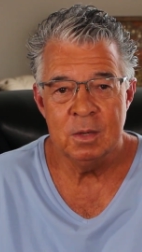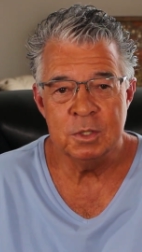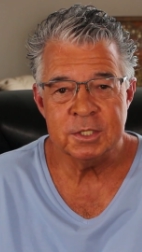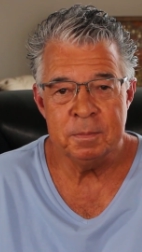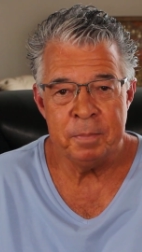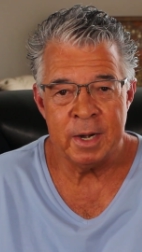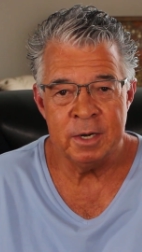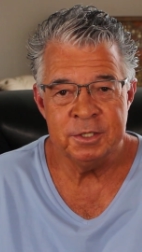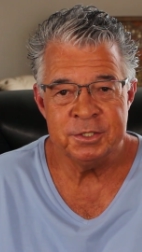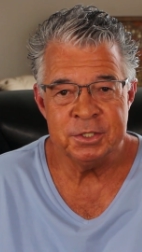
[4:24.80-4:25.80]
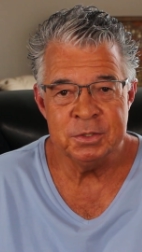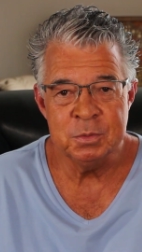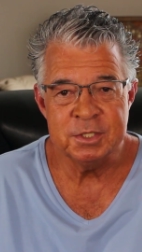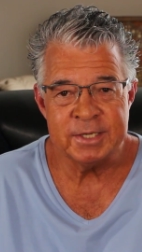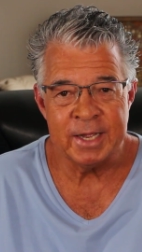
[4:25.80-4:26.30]
was compared
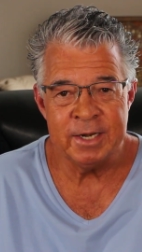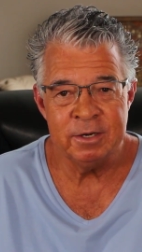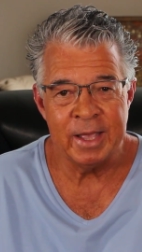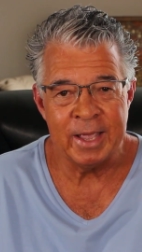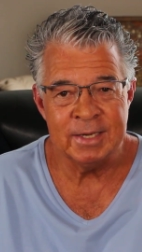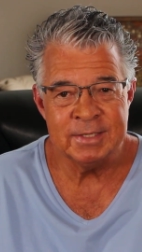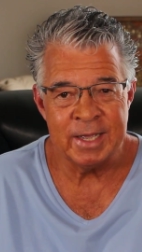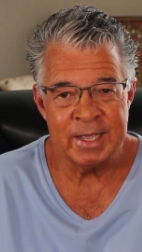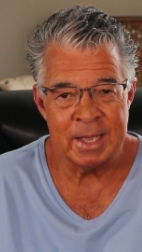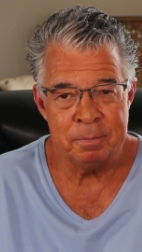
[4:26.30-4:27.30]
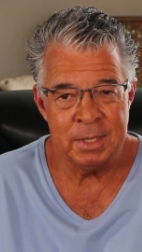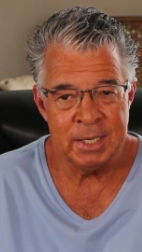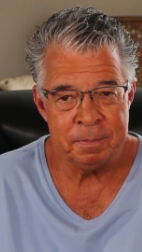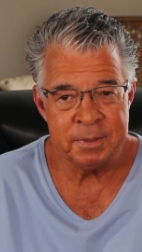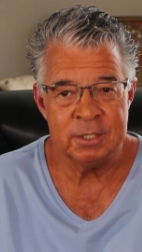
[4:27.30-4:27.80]
to standard anti
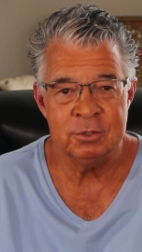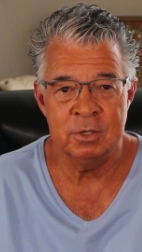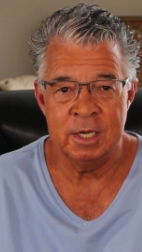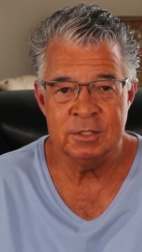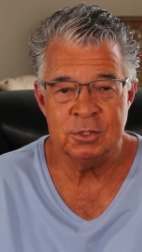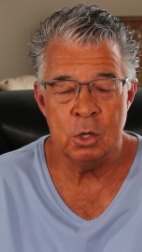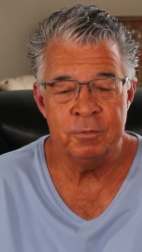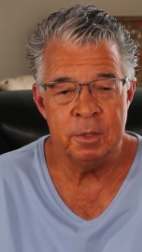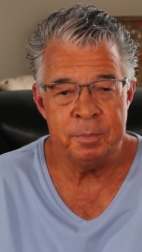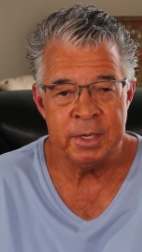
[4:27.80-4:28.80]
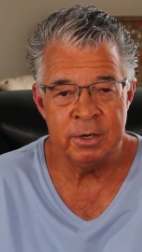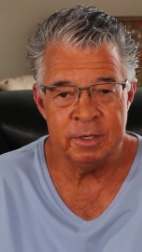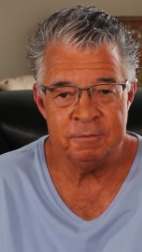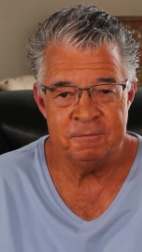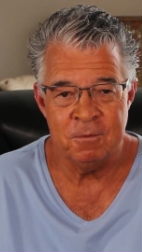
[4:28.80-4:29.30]
epileptic drugs over a
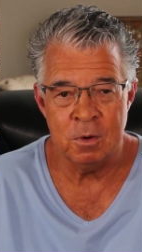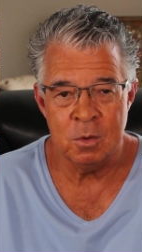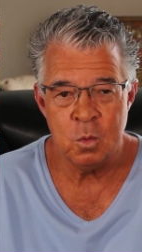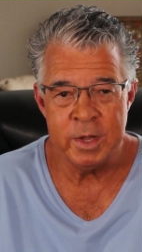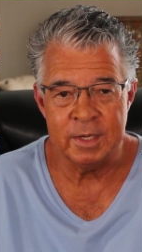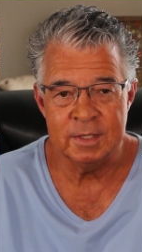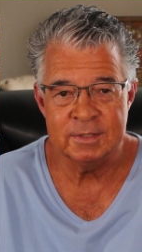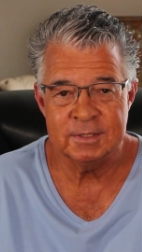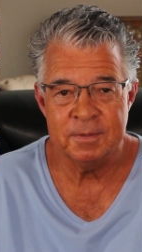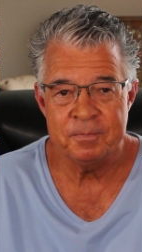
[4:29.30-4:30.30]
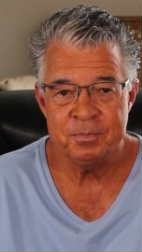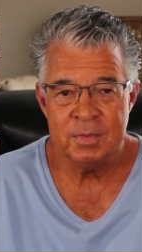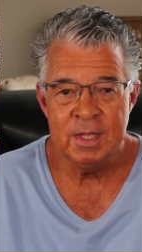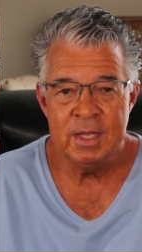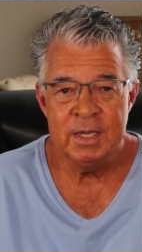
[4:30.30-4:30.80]
period of four weeks.
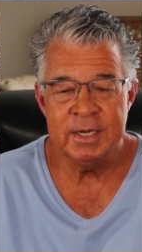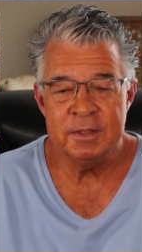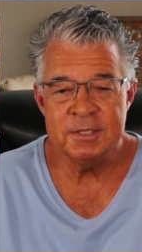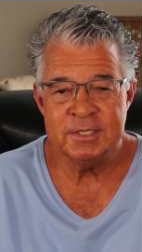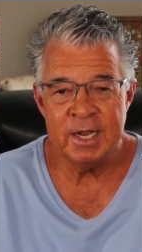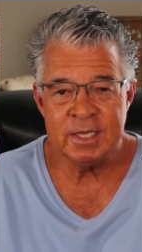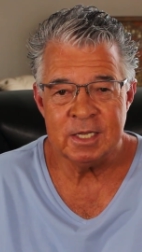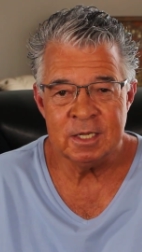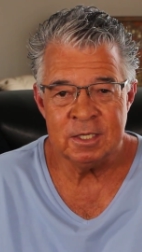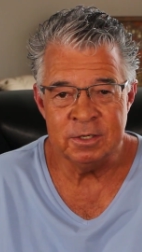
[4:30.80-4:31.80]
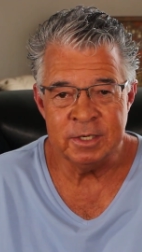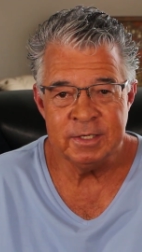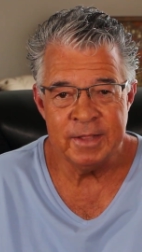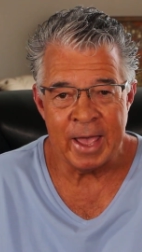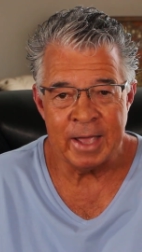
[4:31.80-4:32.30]
Now, the study
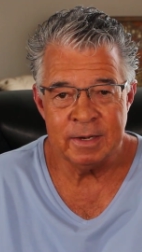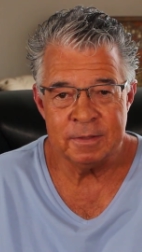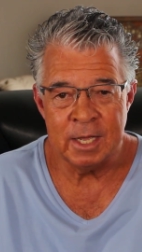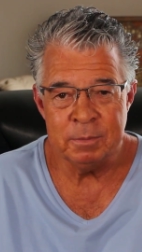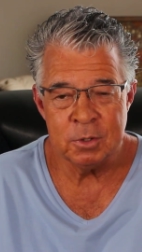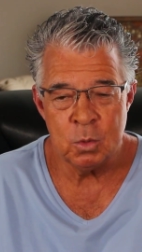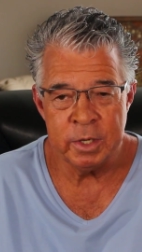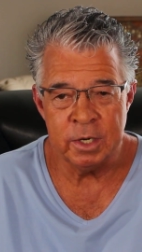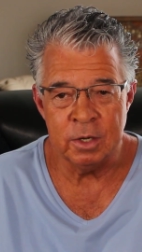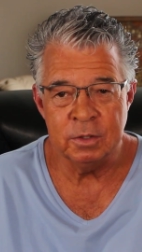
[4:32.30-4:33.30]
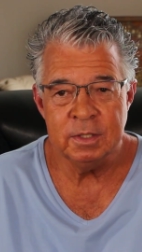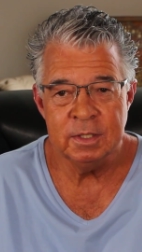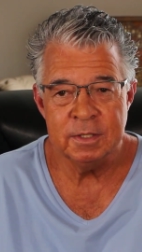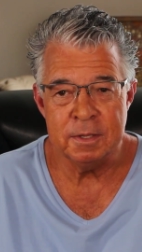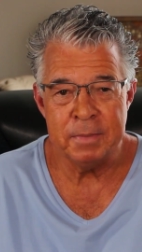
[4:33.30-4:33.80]
concluded that thymoquinone,
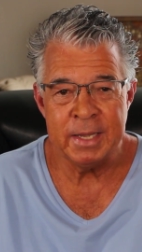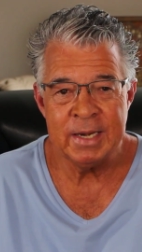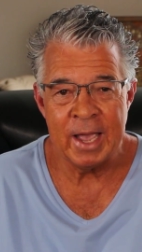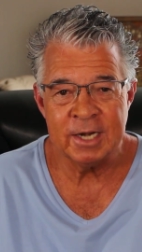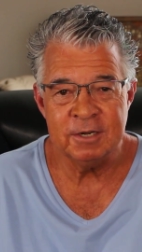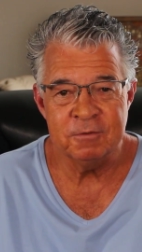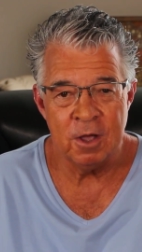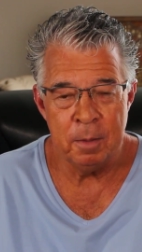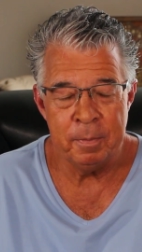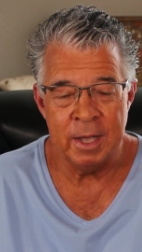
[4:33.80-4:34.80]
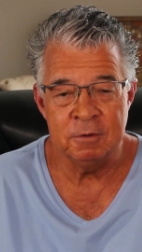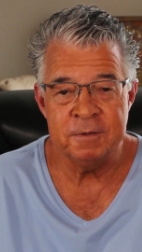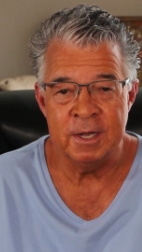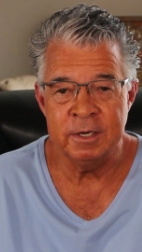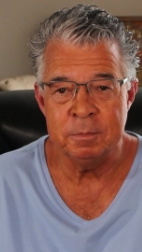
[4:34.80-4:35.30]
the main active compound
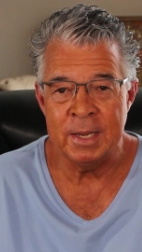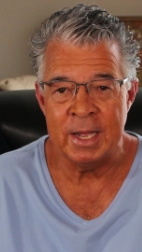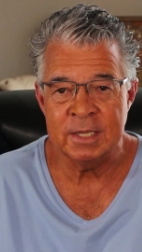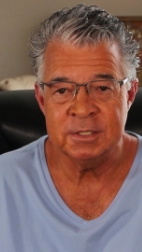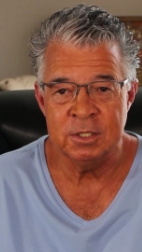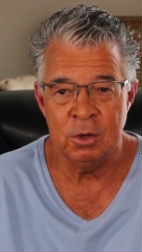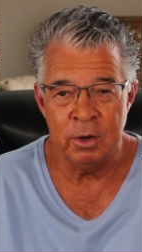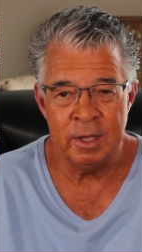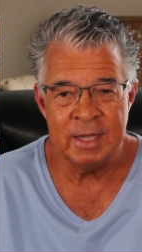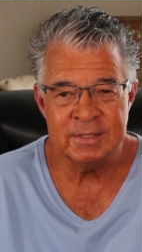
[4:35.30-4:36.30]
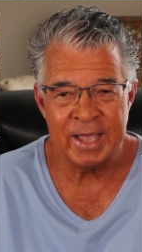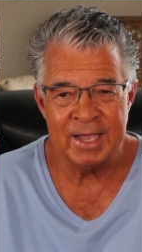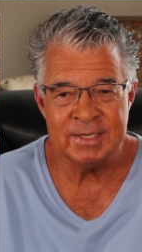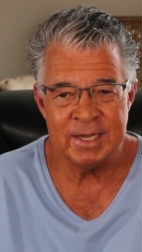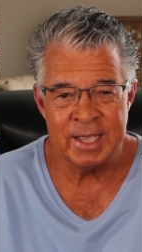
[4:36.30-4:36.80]
found in black seed oil, has
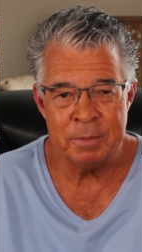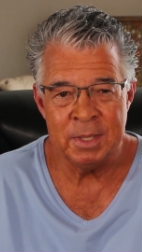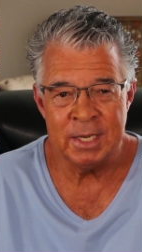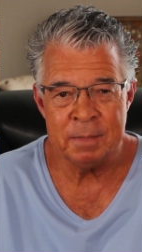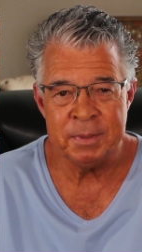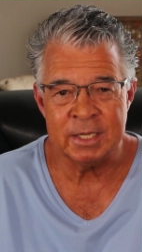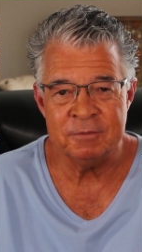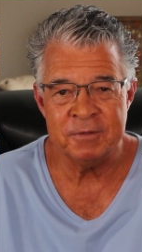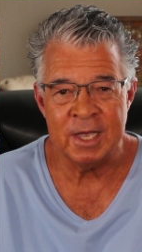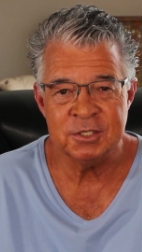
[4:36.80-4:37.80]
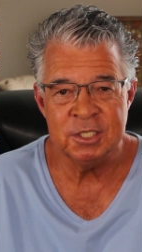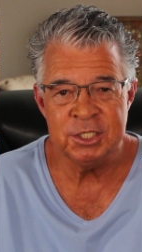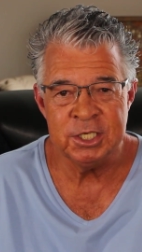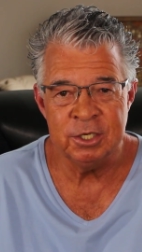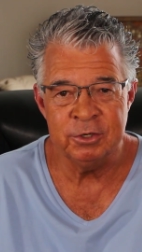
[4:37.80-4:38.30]
anti epileptic effects in
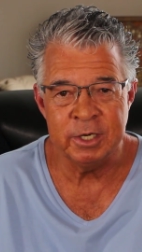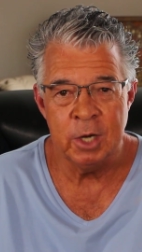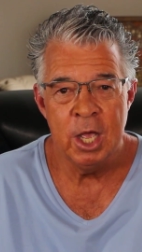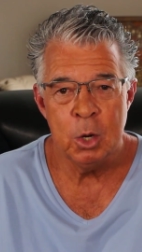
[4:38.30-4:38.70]
children